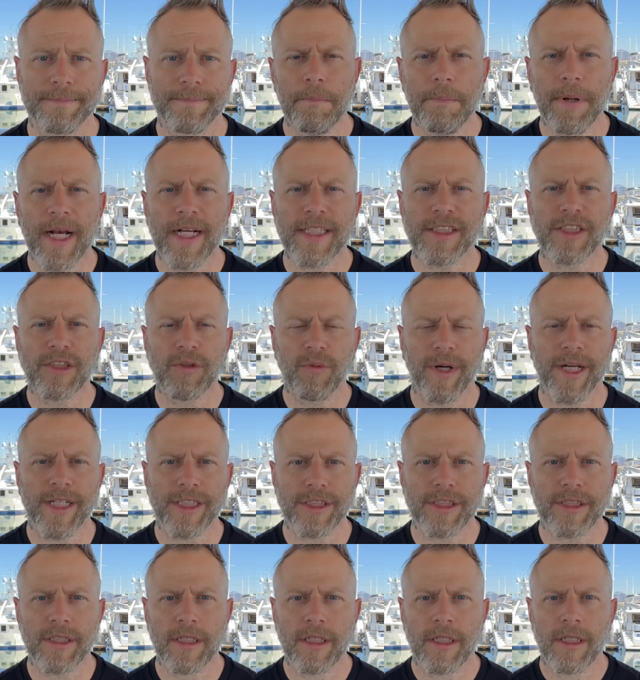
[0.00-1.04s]
But I
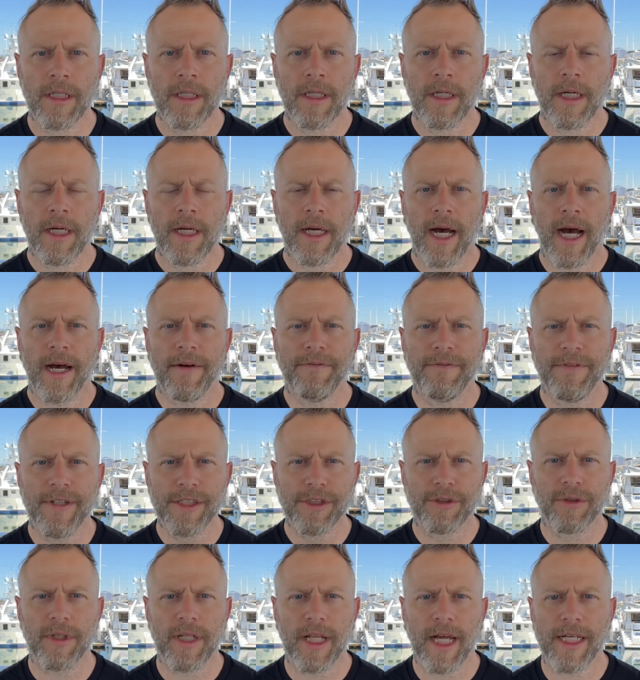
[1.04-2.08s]
switched. I
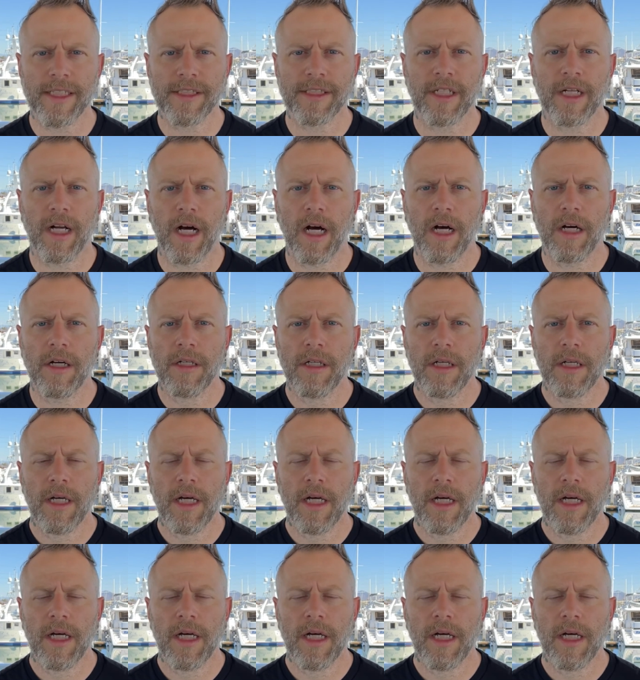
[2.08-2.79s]
visualized it all.